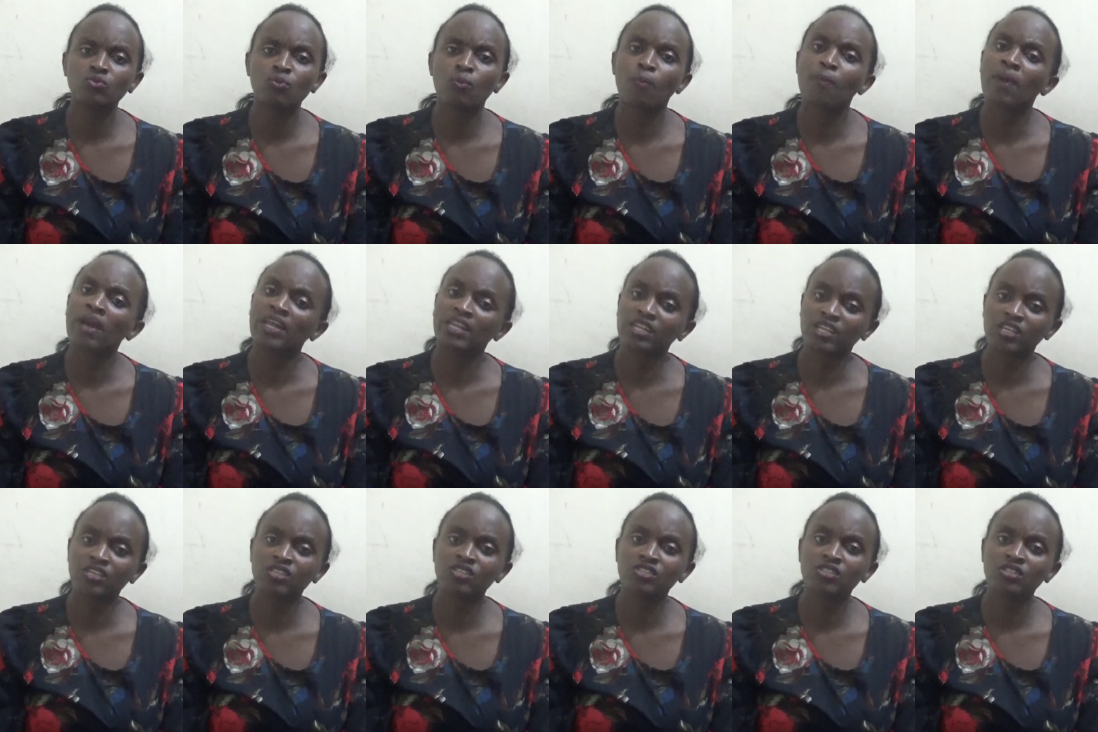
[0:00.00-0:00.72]

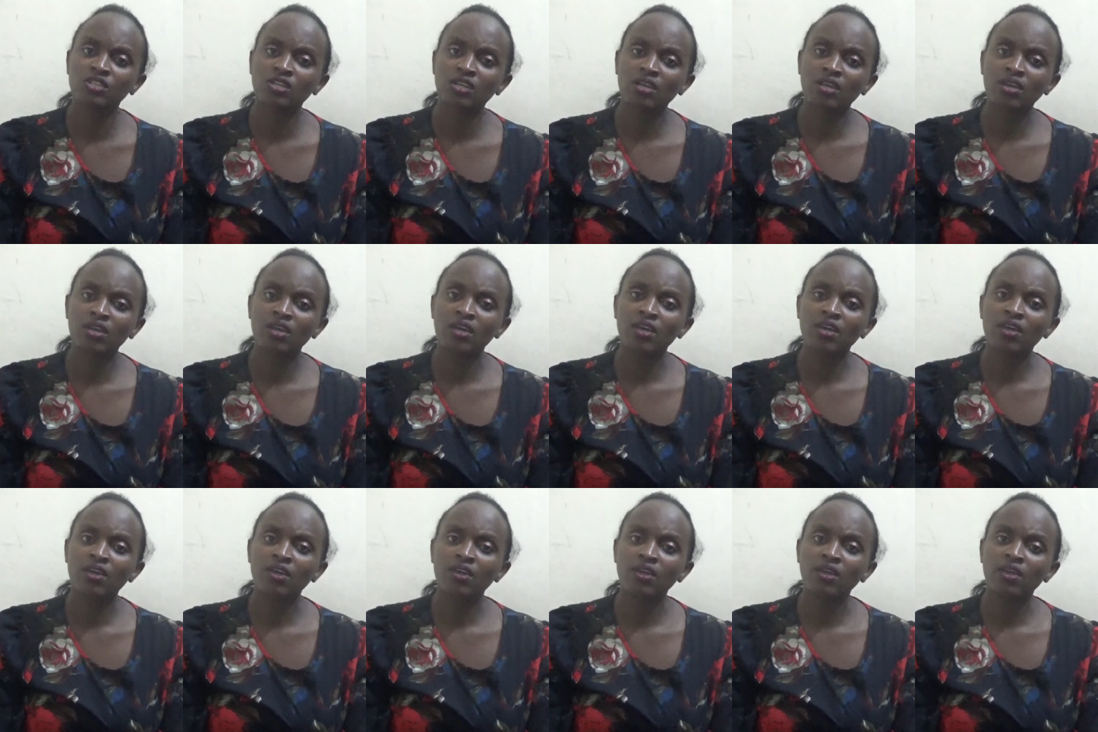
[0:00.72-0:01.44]
manage
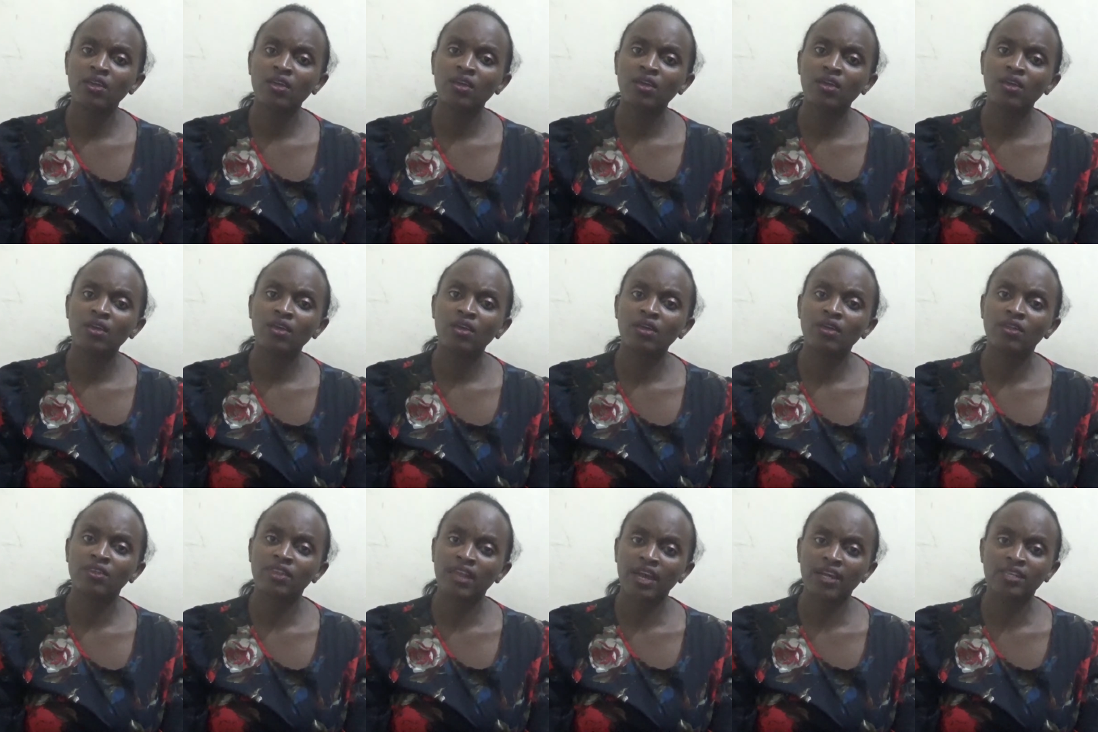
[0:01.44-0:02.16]

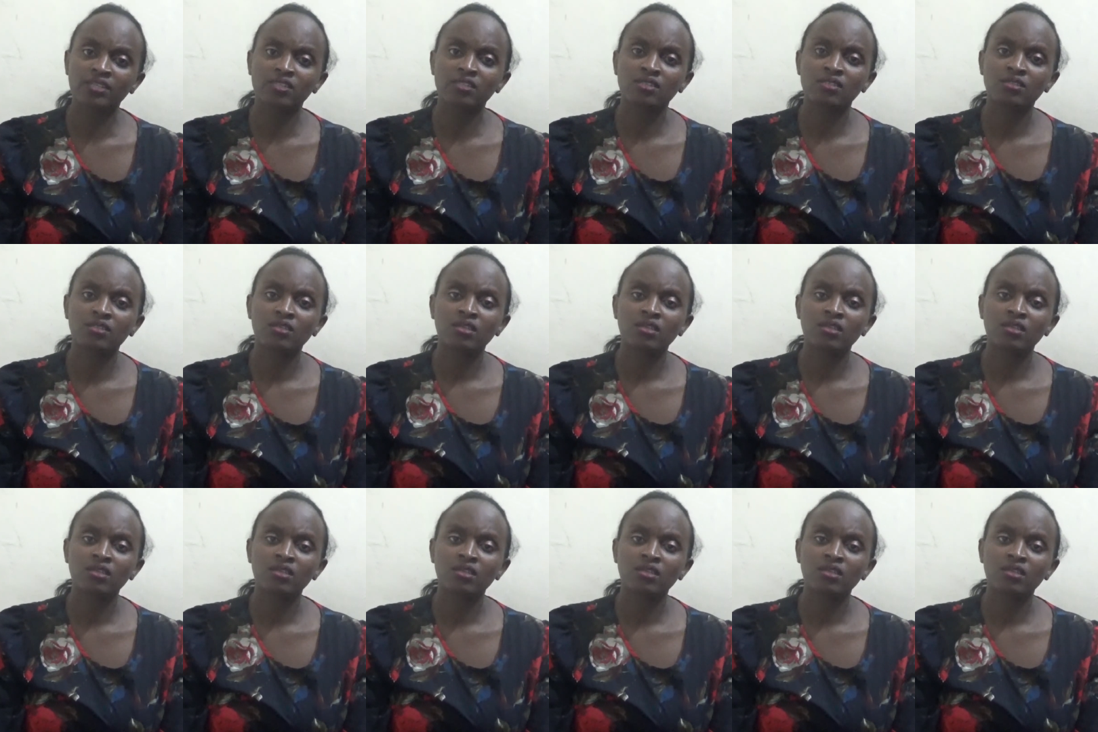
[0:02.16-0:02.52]
that?